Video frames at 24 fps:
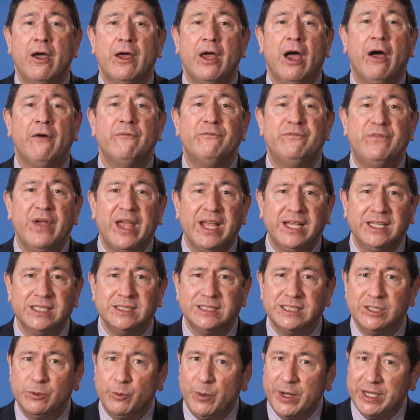a
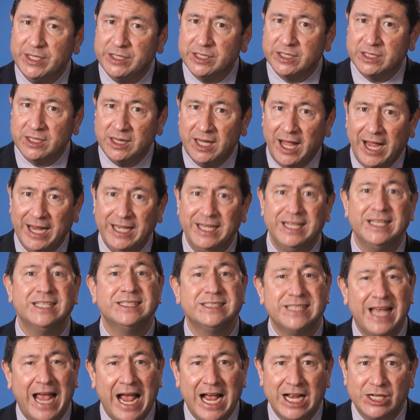vacancy rate decline
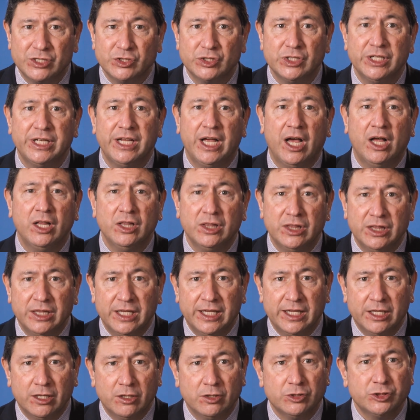is actually a
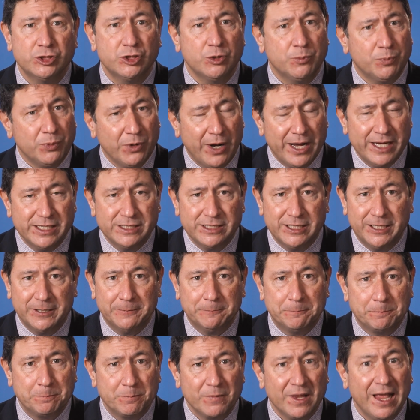little
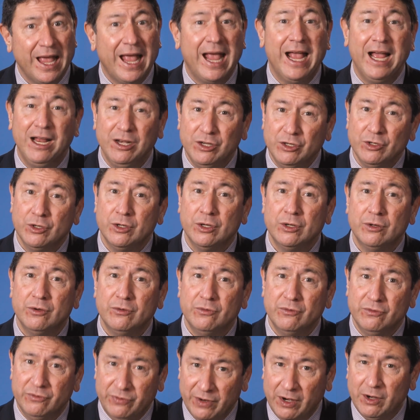surprising and
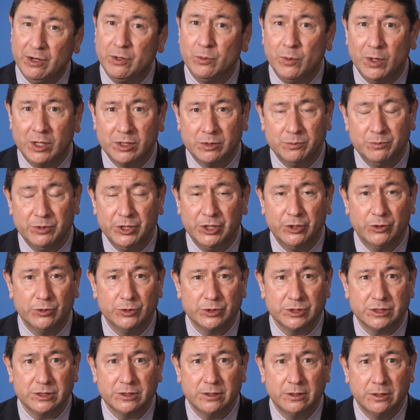very welcome
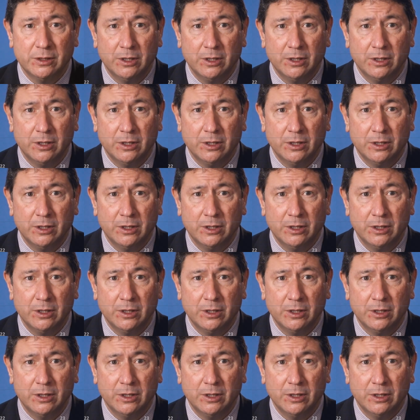news.